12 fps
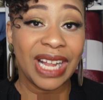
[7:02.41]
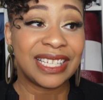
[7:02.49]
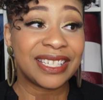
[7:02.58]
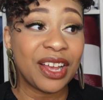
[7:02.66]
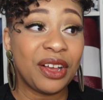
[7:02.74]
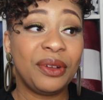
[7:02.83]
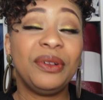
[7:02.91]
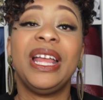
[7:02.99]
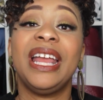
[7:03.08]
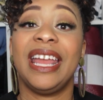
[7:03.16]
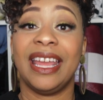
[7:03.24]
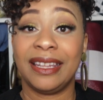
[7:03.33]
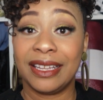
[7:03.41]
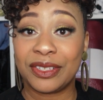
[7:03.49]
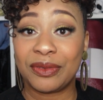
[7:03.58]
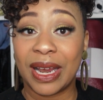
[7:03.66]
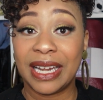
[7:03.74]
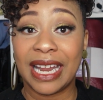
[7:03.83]
So it
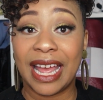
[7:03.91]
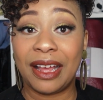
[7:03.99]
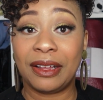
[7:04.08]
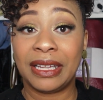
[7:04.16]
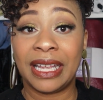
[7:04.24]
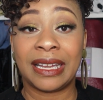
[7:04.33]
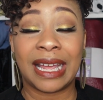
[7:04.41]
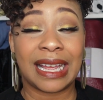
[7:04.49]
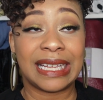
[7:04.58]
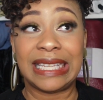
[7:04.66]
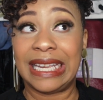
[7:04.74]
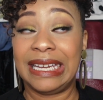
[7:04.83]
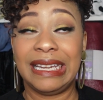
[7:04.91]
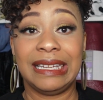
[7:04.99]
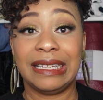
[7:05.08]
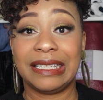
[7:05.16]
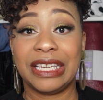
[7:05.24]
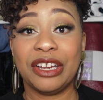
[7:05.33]
looks right now, and like I said, it didn't
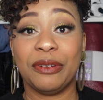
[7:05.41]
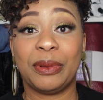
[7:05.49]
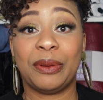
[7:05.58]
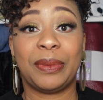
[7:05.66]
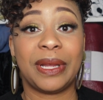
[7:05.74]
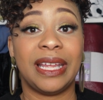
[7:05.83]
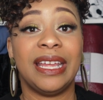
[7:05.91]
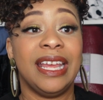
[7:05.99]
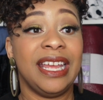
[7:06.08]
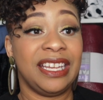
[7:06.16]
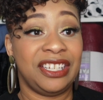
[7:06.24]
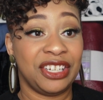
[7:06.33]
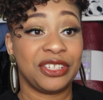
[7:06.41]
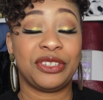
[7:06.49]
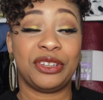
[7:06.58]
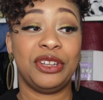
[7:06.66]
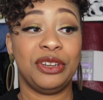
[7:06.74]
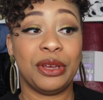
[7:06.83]
look terrible, but just
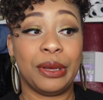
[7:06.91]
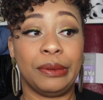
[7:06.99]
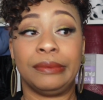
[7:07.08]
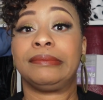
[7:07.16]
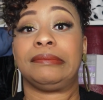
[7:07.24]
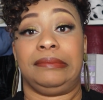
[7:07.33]
so you know